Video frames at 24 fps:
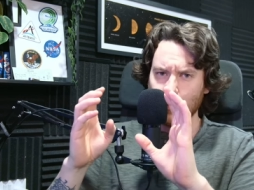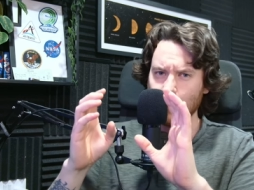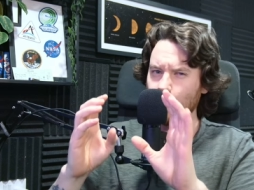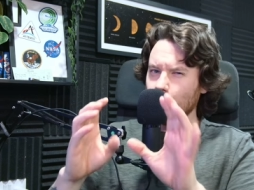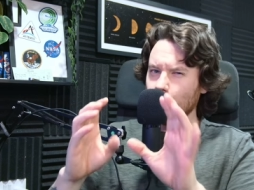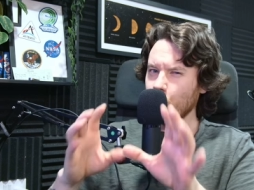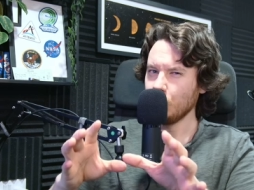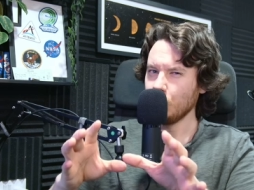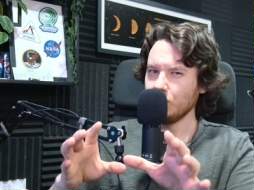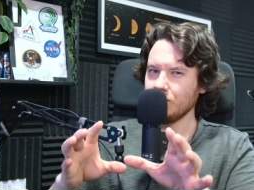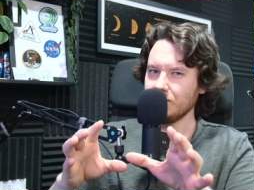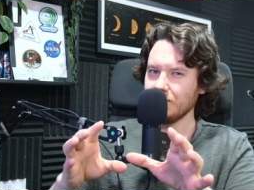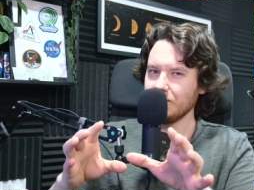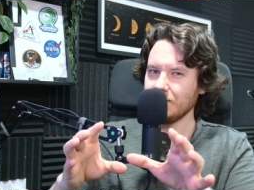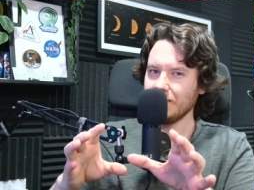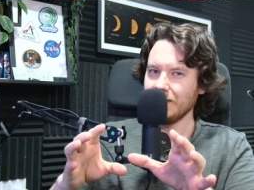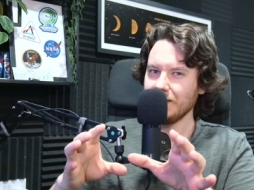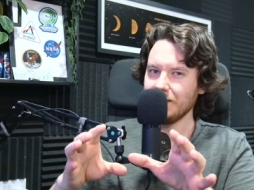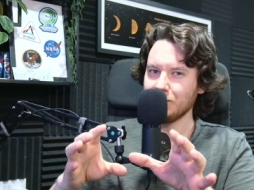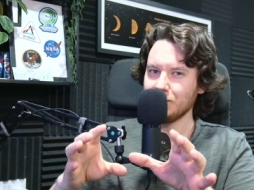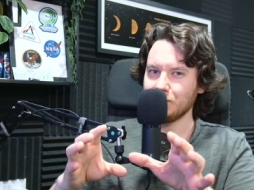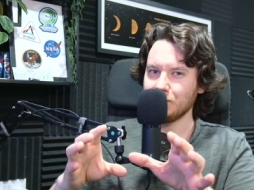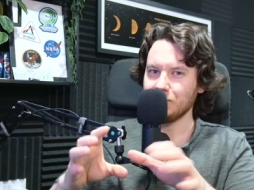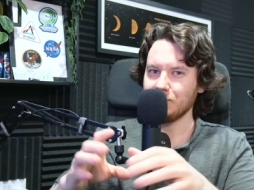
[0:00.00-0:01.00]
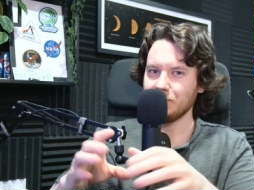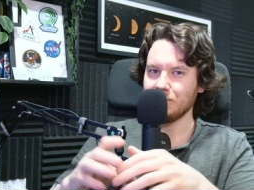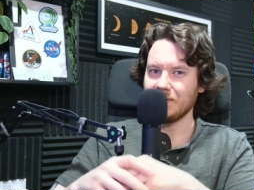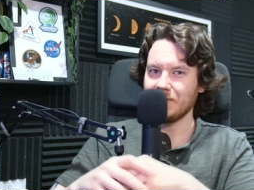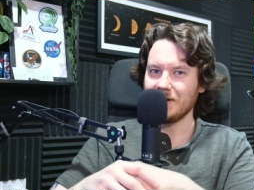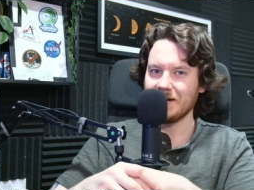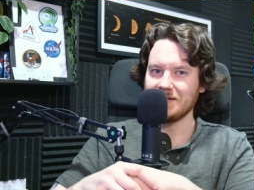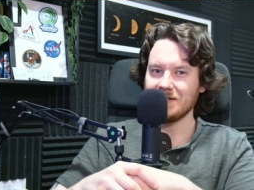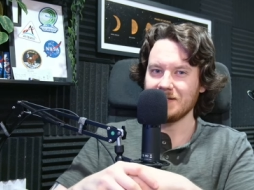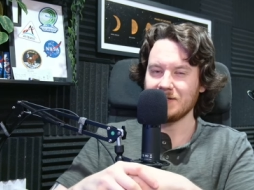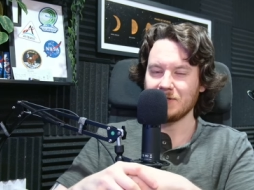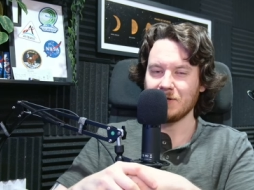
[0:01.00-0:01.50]
One issue that
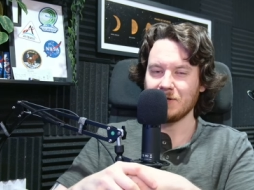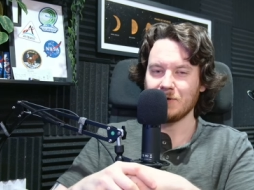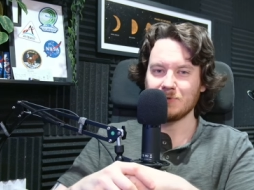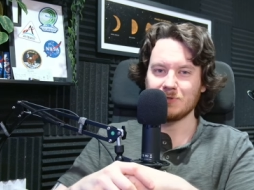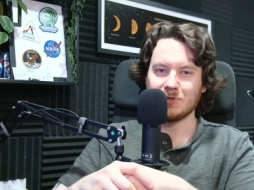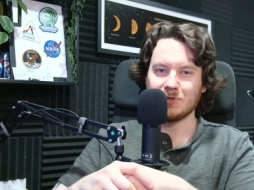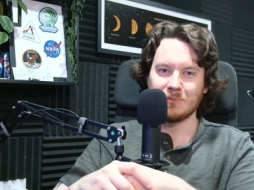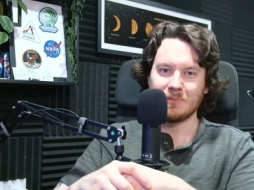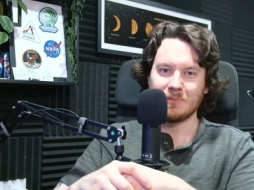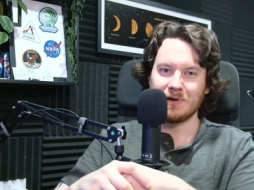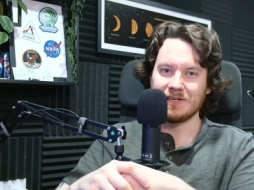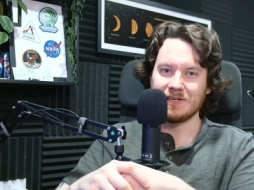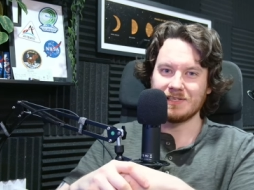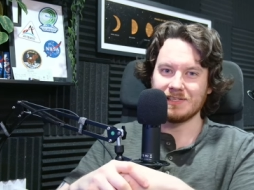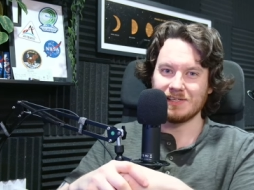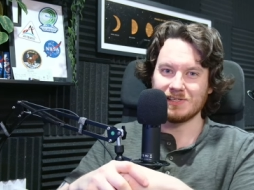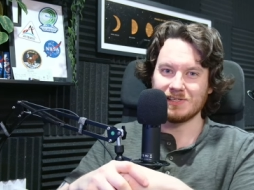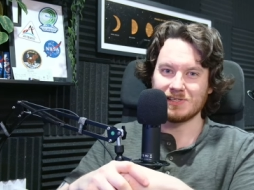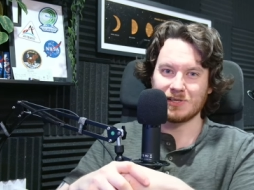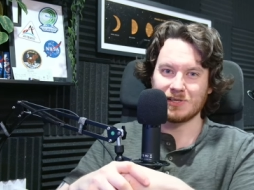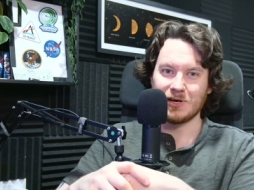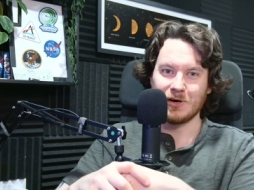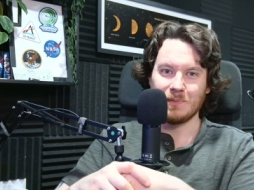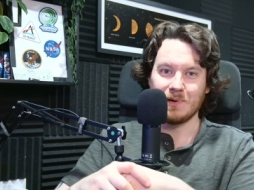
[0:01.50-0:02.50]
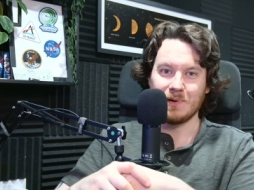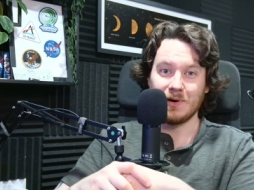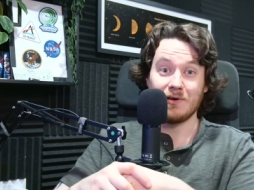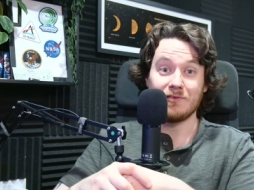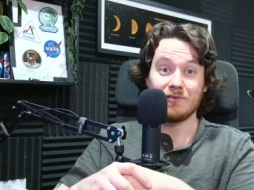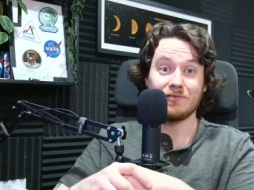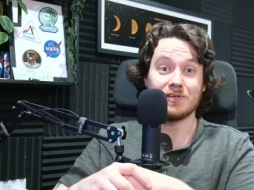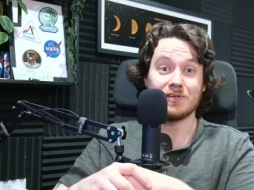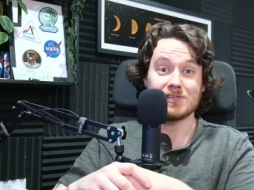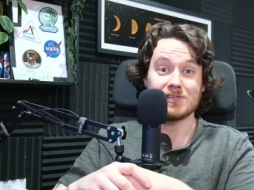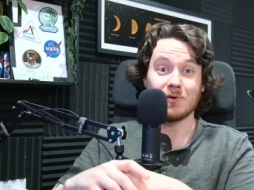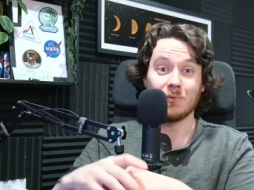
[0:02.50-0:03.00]
I did note on my telescope
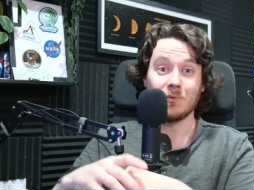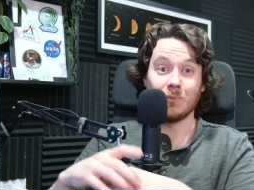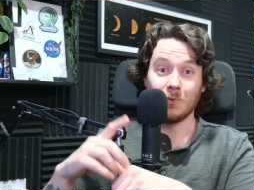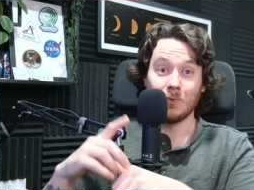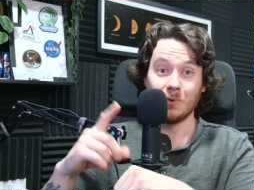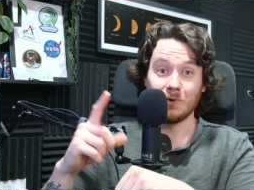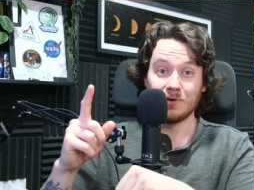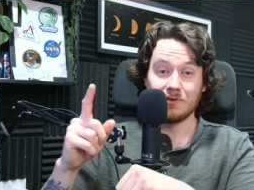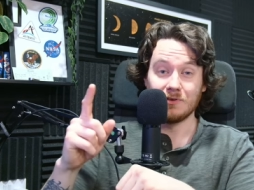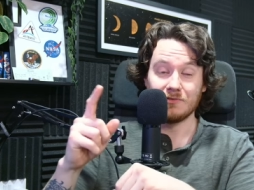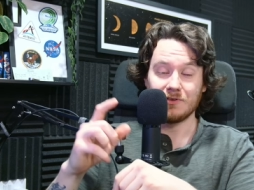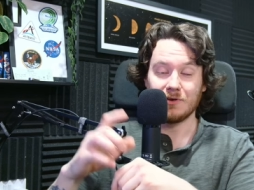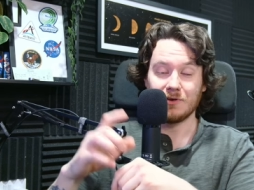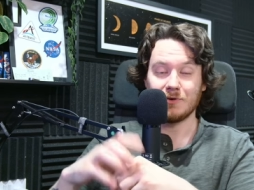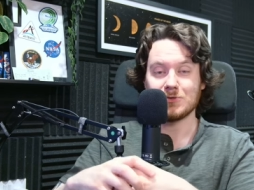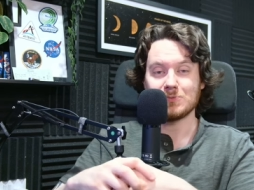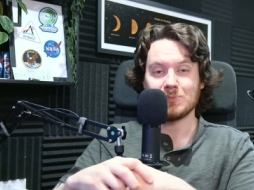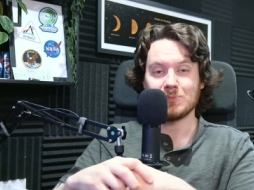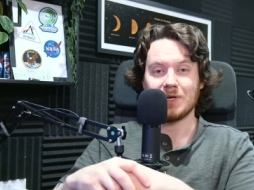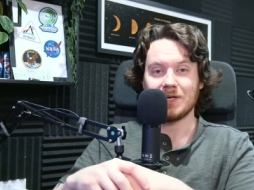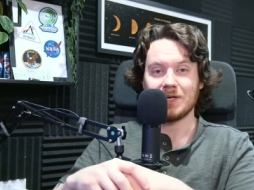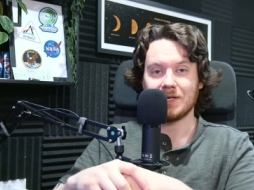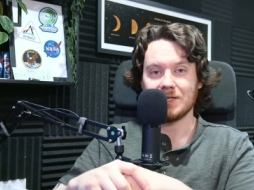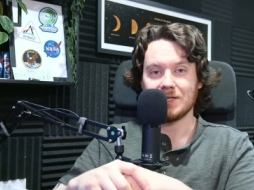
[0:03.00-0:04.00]
however is that one of those blanking